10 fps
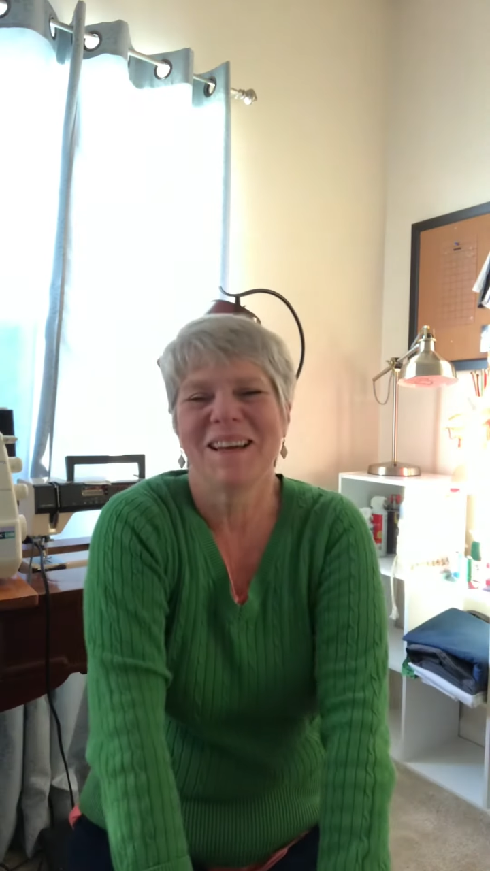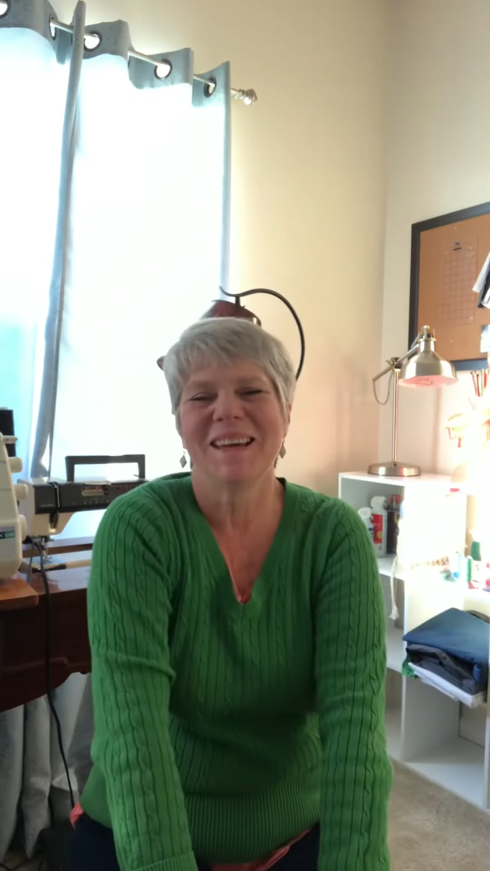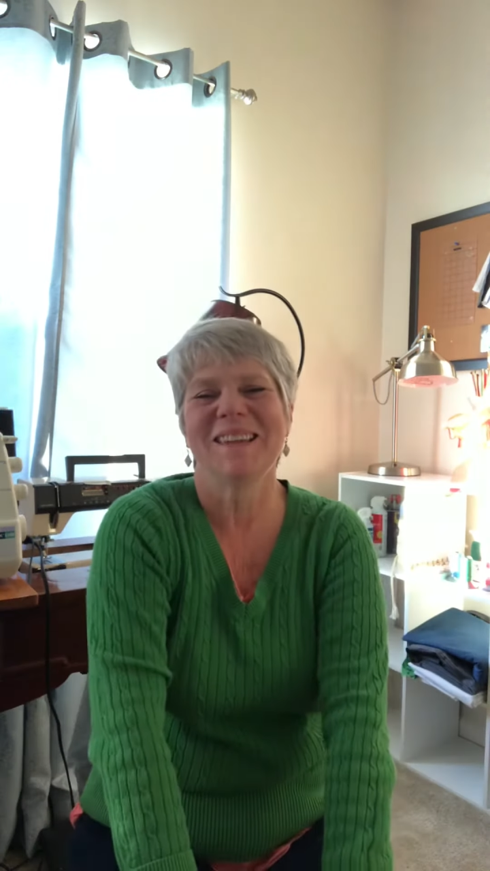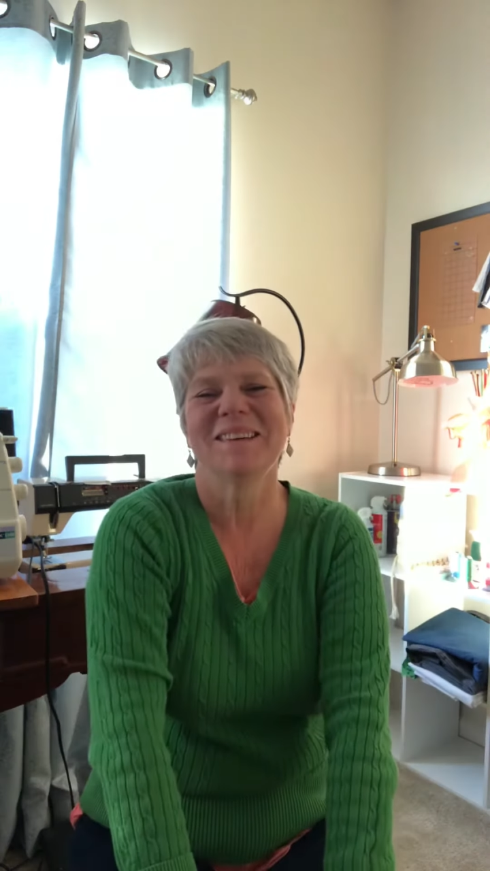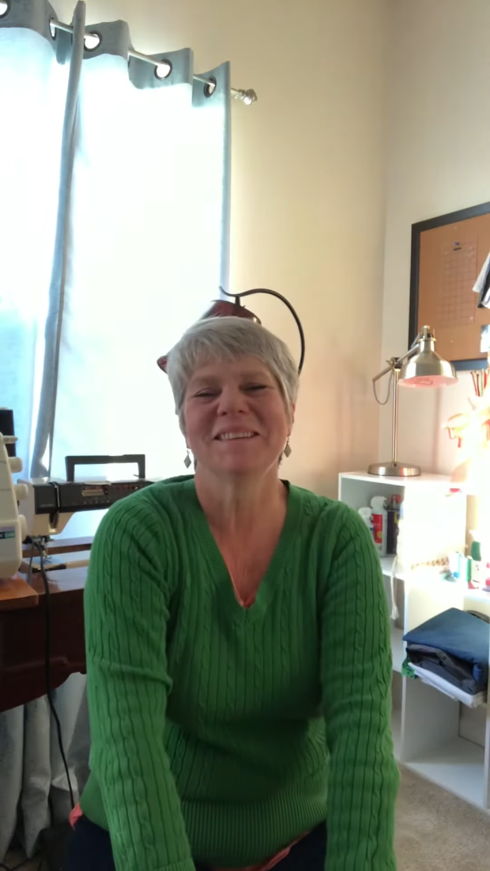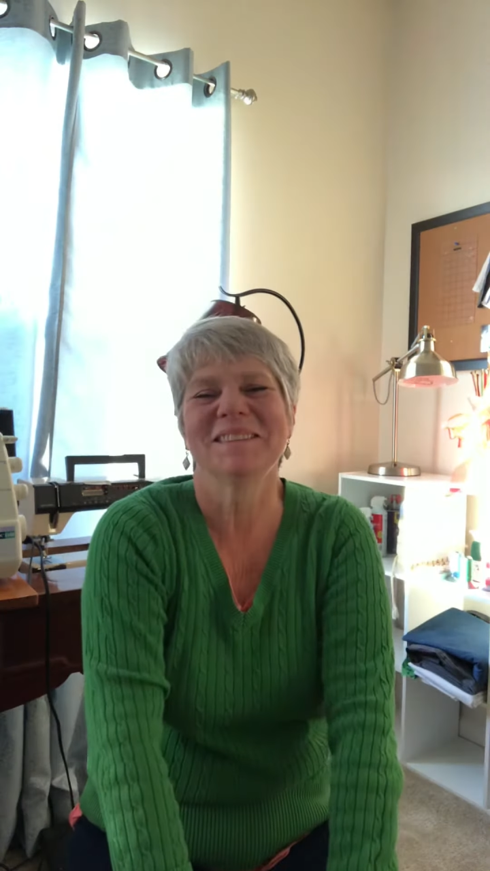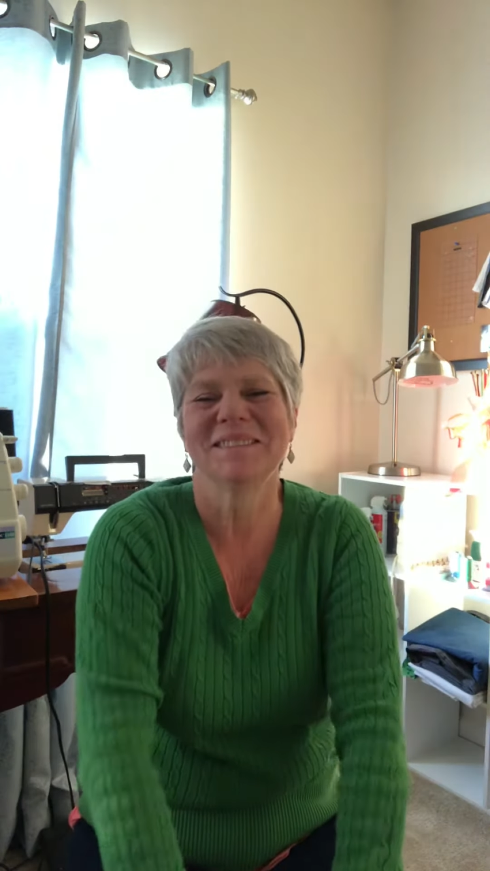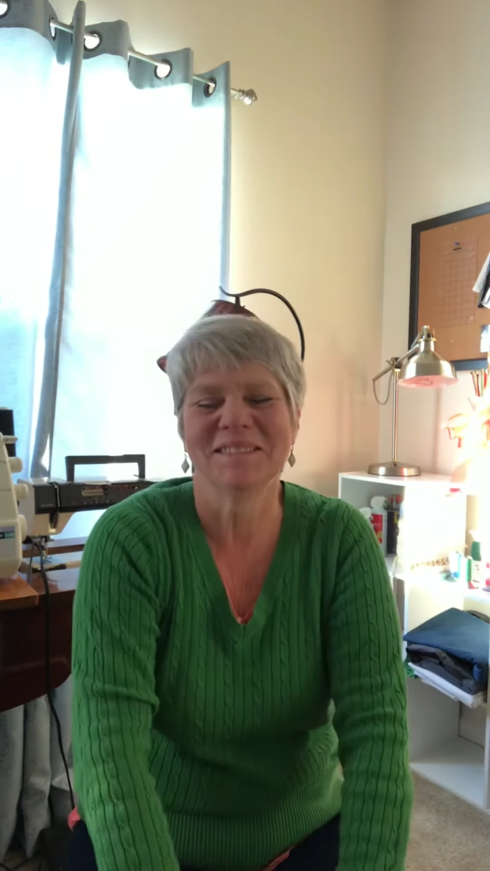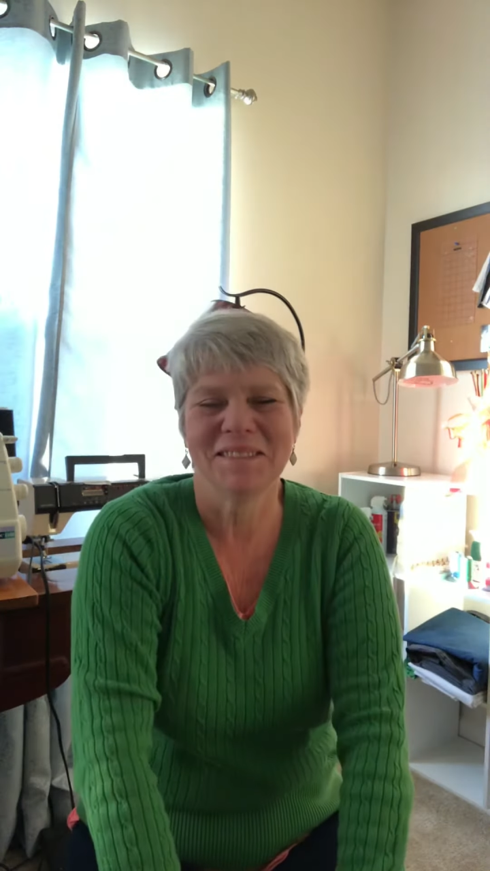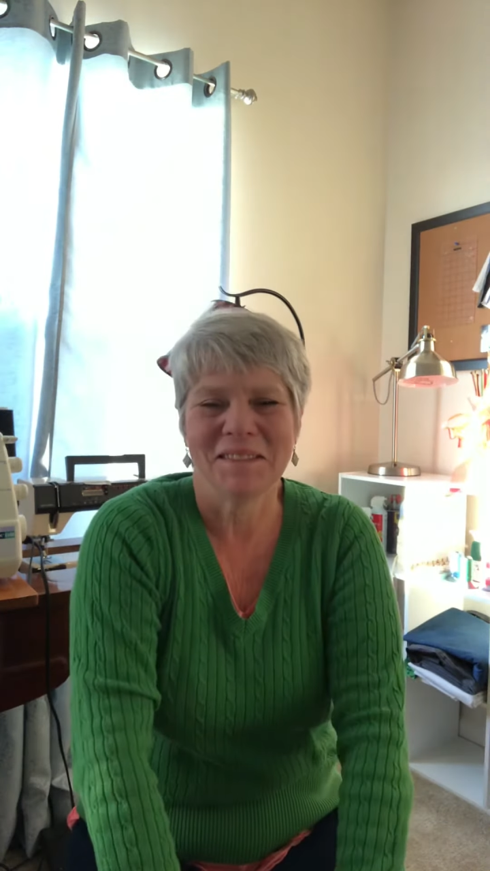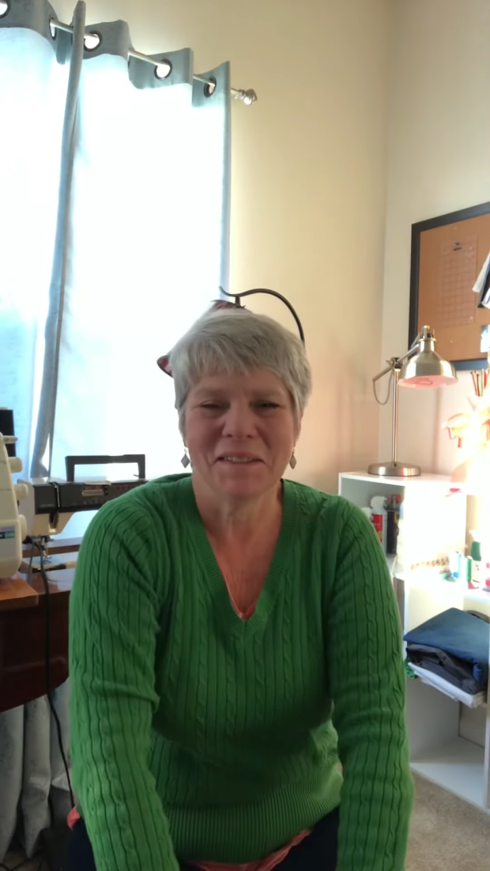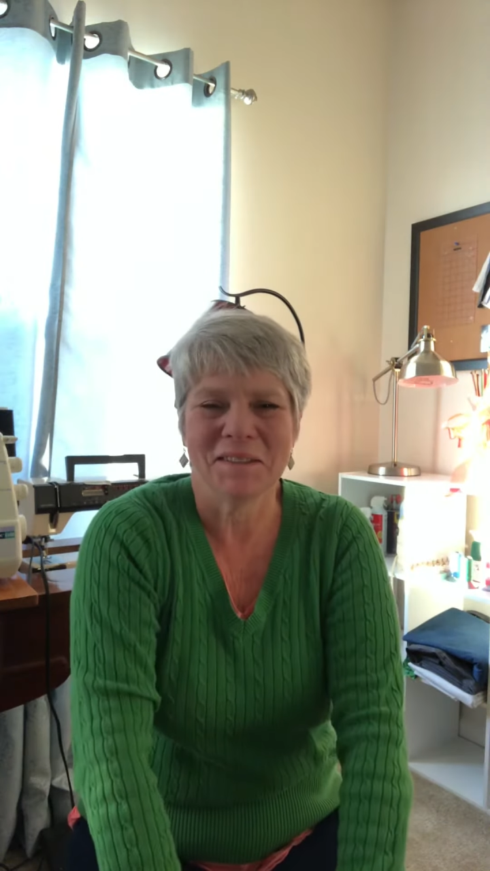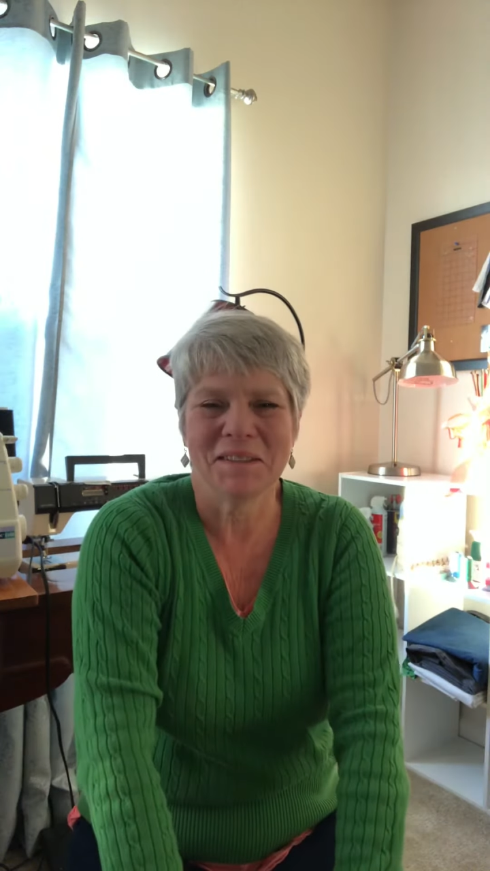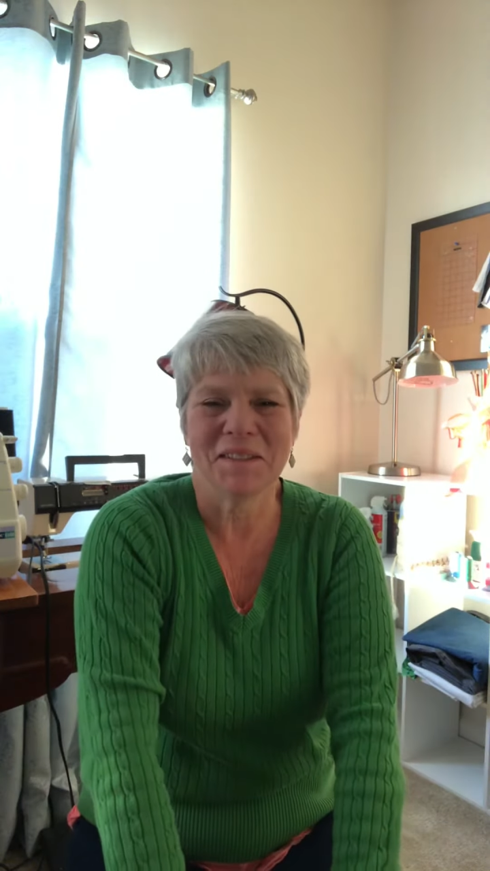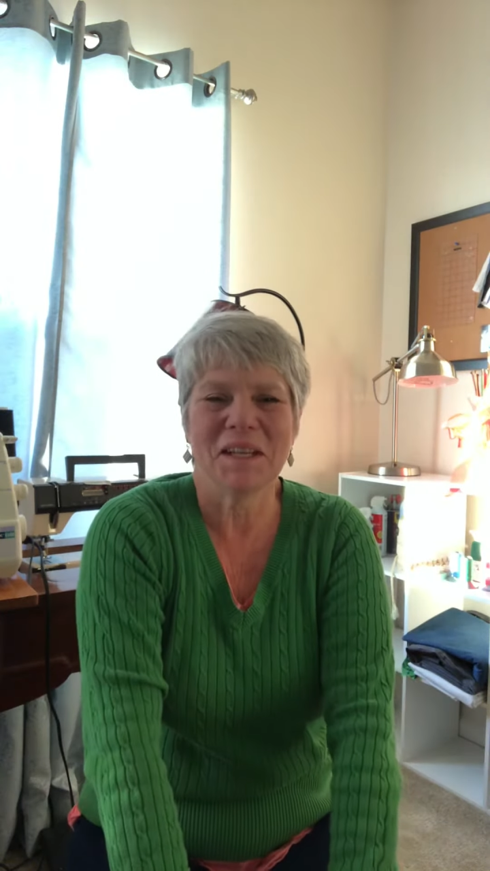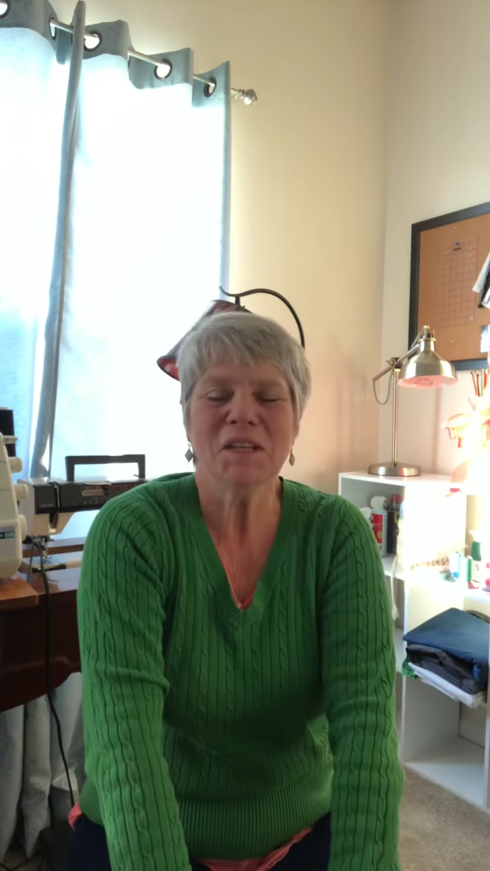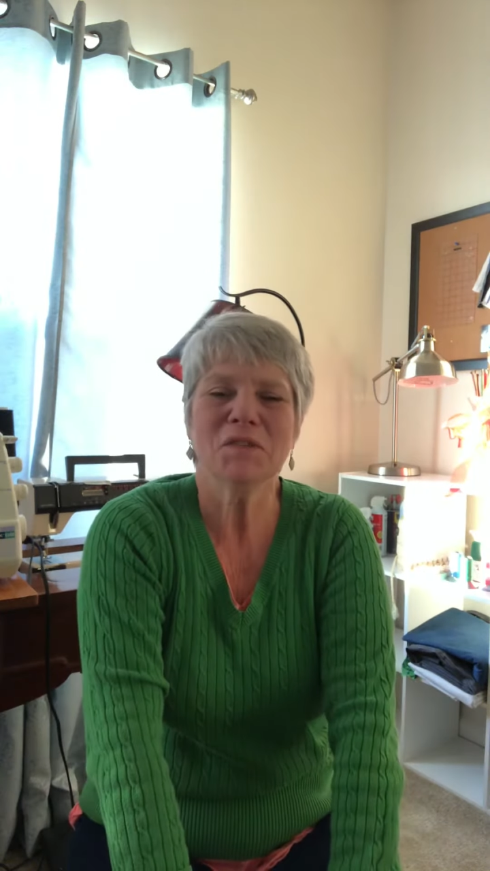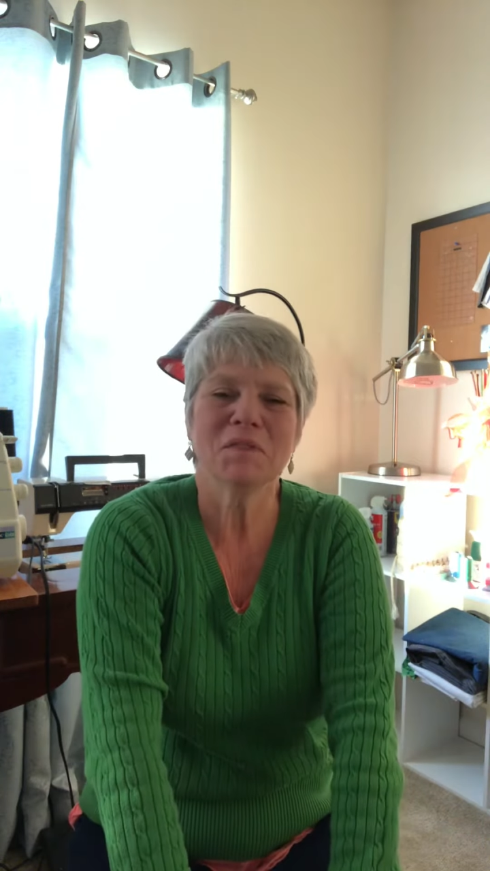Hi there. Today's